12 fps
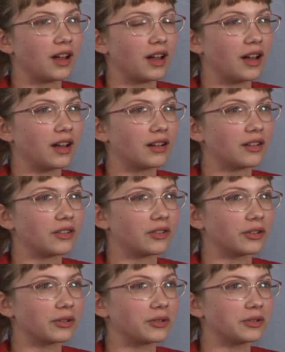at
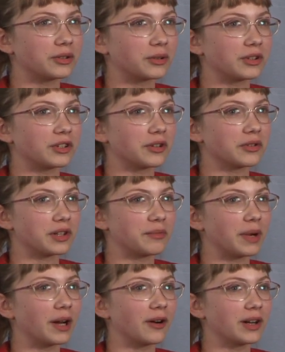the couture shows in
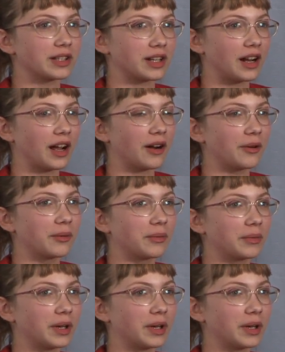Paris and how